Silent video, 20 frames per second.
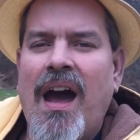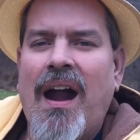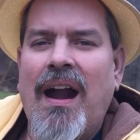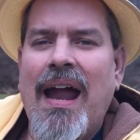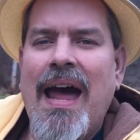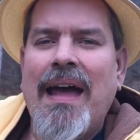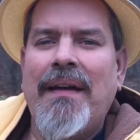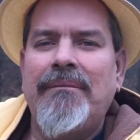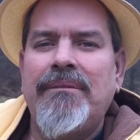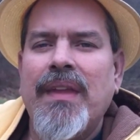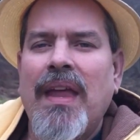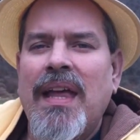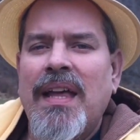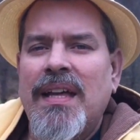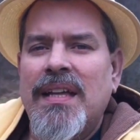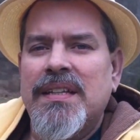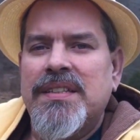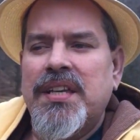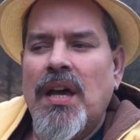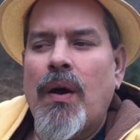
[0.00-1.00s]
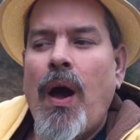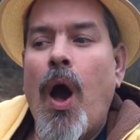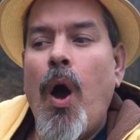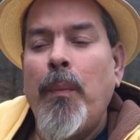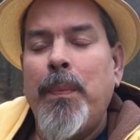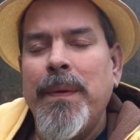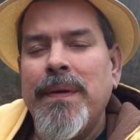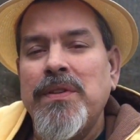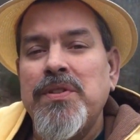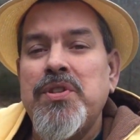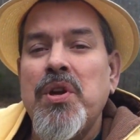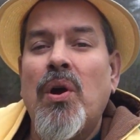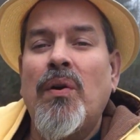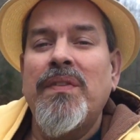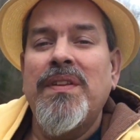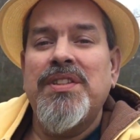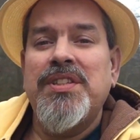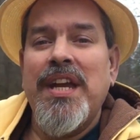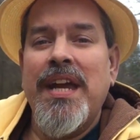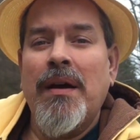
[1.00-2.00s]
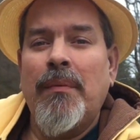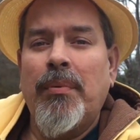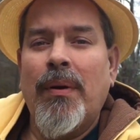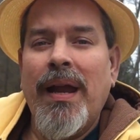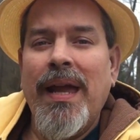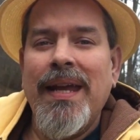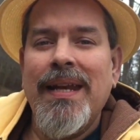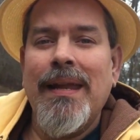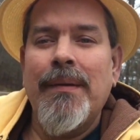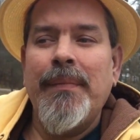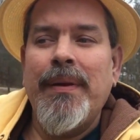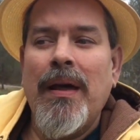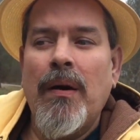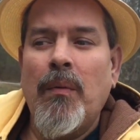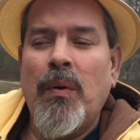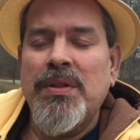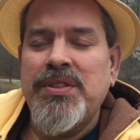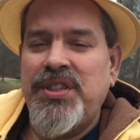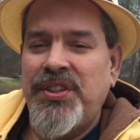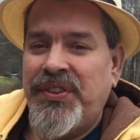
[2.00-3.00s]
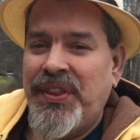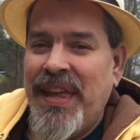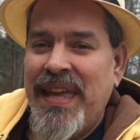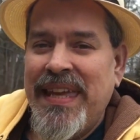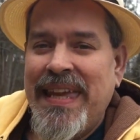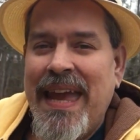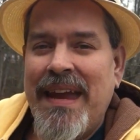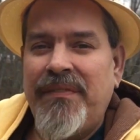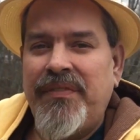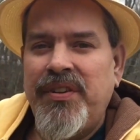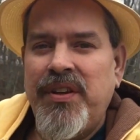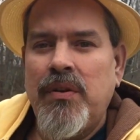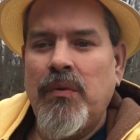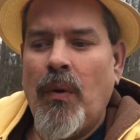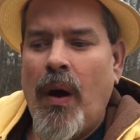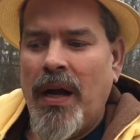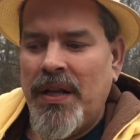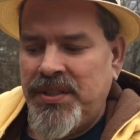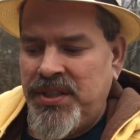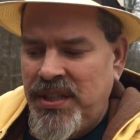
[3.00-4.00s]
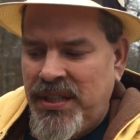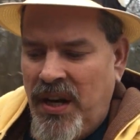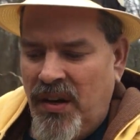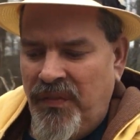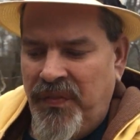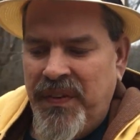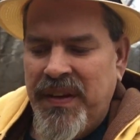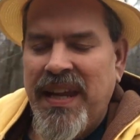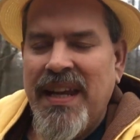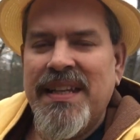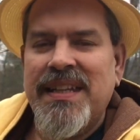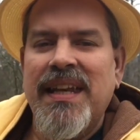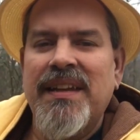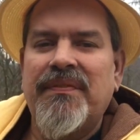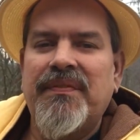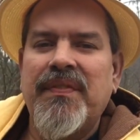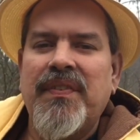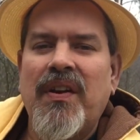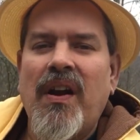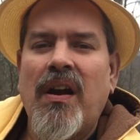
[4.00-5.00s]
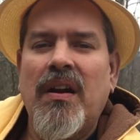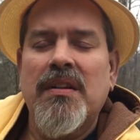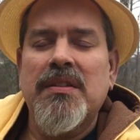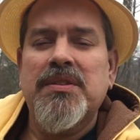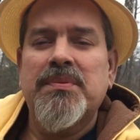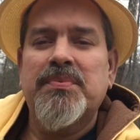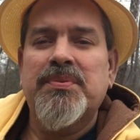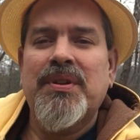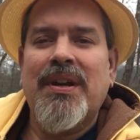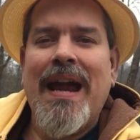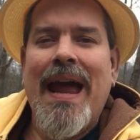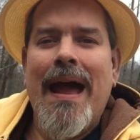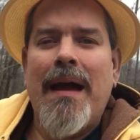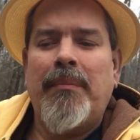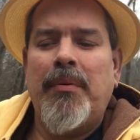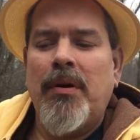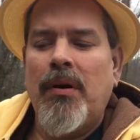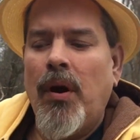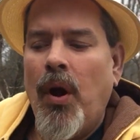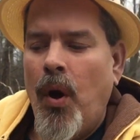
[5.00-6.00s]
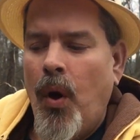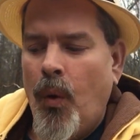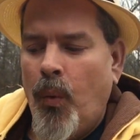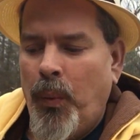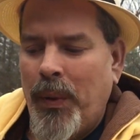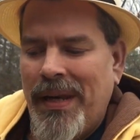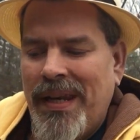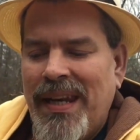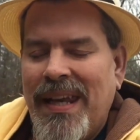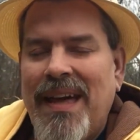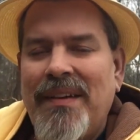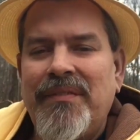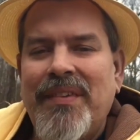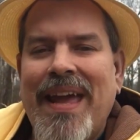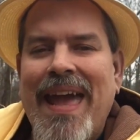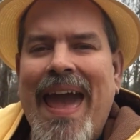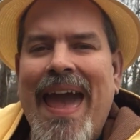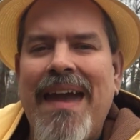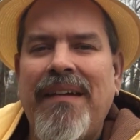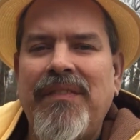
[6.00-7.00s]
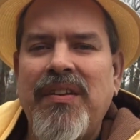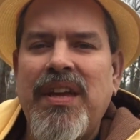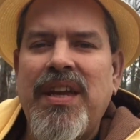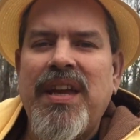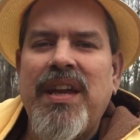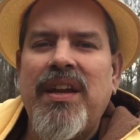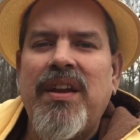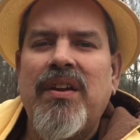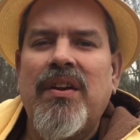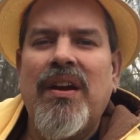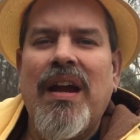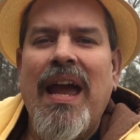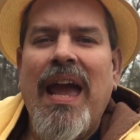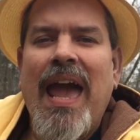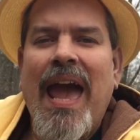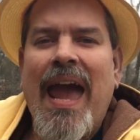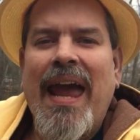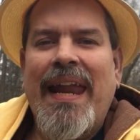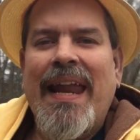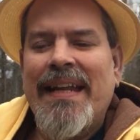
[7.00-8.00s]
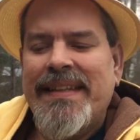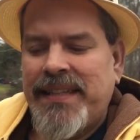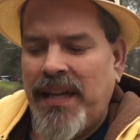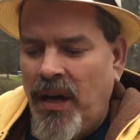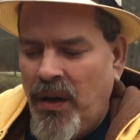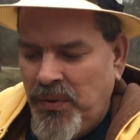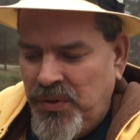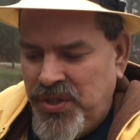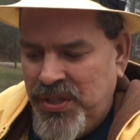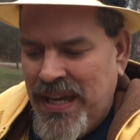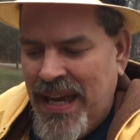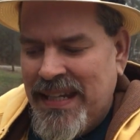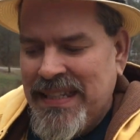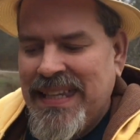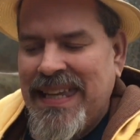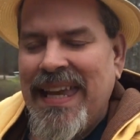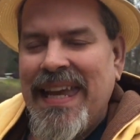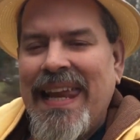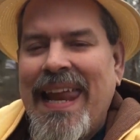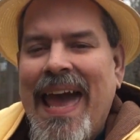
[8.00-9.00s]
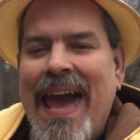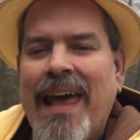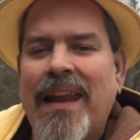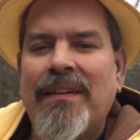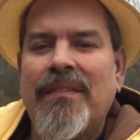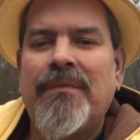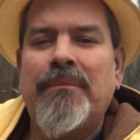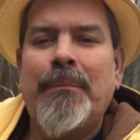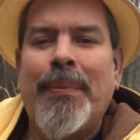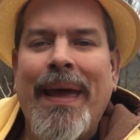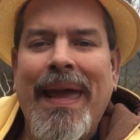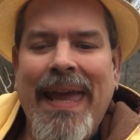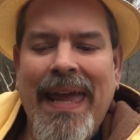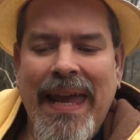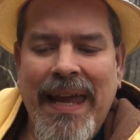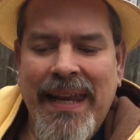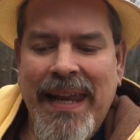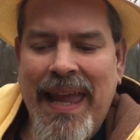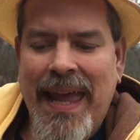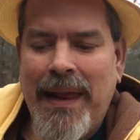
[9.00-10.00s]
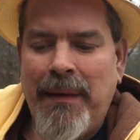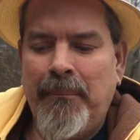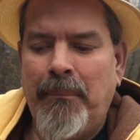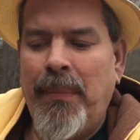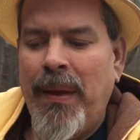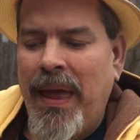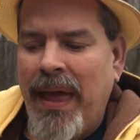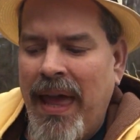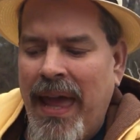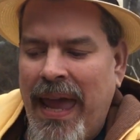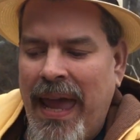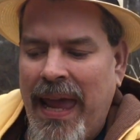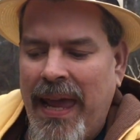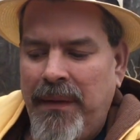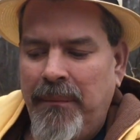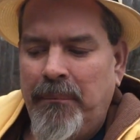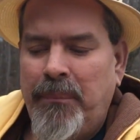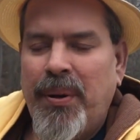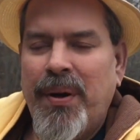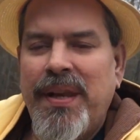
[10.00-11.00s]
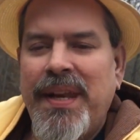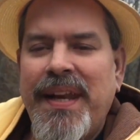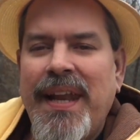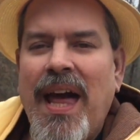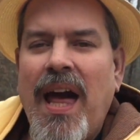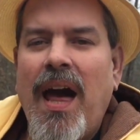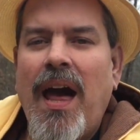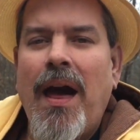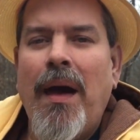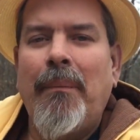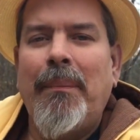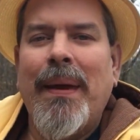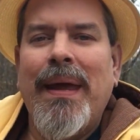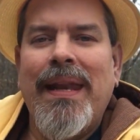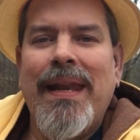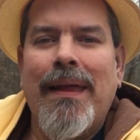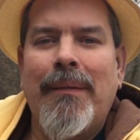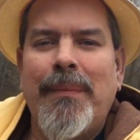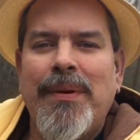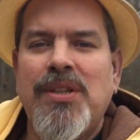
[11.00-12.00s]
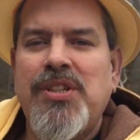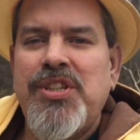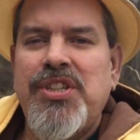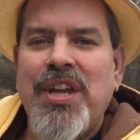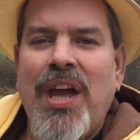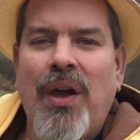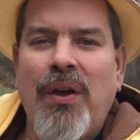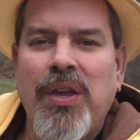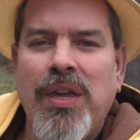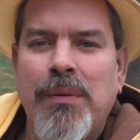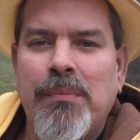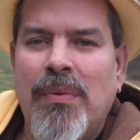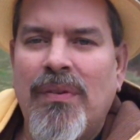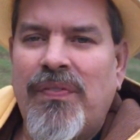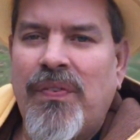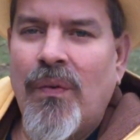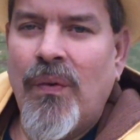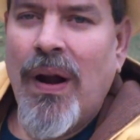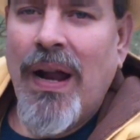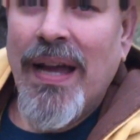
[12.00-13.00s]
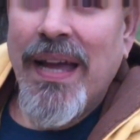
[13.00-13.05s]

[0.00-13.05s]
All right? So hope you enjoyed the jailbreak. Let me know what you think after you watch it. Don't forget if you're on a subscriber, we'd love to have you here. And I told you I'd get out of bed and and put it up and let me show you before